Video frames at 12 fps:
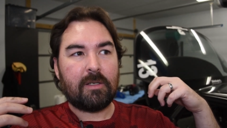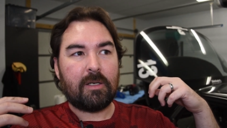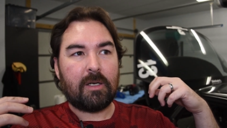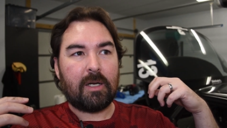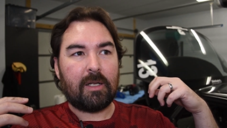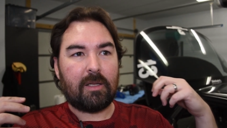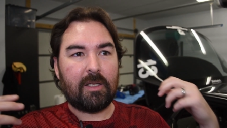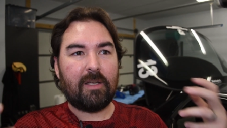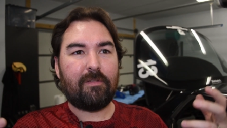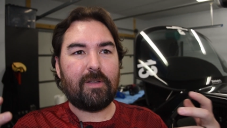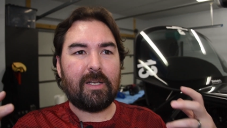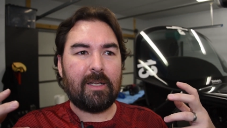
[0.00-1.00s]
I
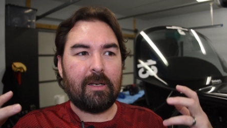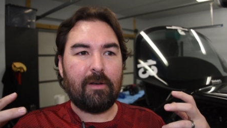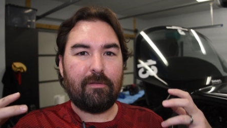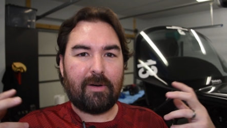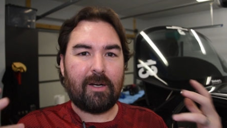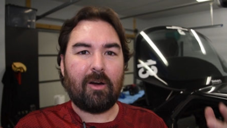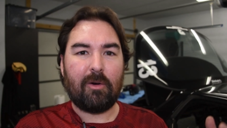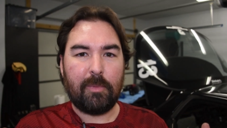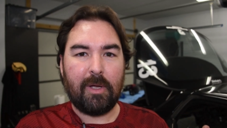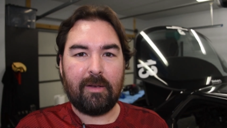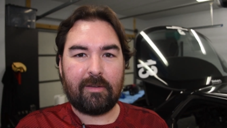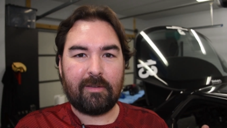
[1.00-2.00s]
live in an
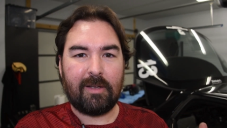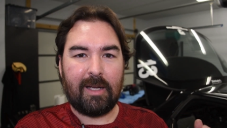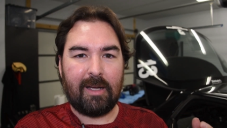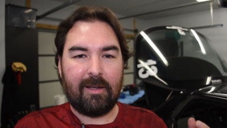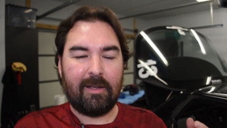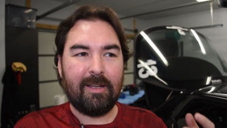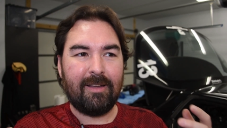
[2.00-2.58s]
environment uh,